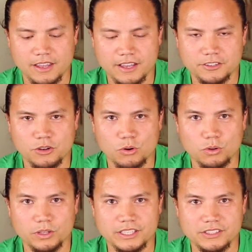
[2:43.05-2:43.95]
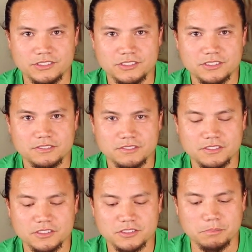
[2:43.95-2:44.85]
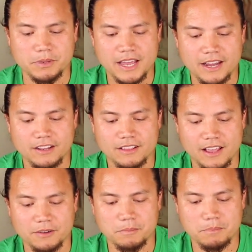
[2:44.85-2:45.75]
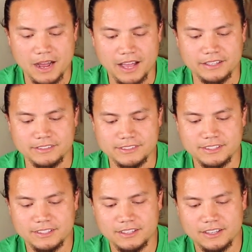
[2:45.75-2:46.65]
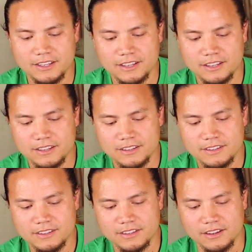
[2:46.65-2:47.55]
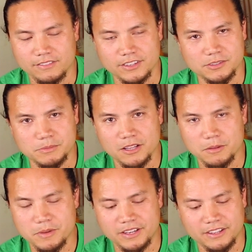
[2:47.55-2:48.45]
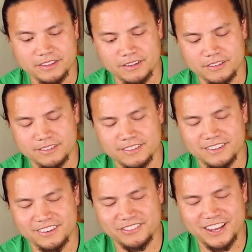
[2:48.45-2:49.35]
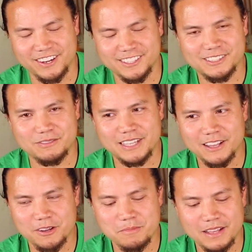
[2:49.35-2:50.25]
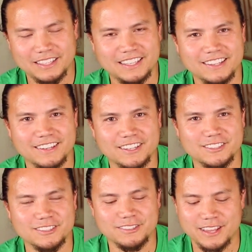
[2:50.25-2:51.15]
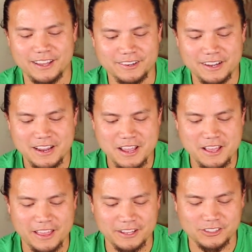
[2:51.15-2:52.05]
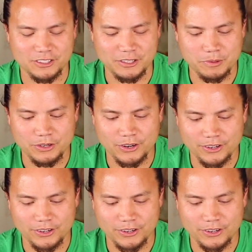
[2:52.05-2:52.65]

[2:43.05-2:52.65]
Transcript: End goal is some banana clown pieds. And if there's some yellow belly in there too, that surely wouldn't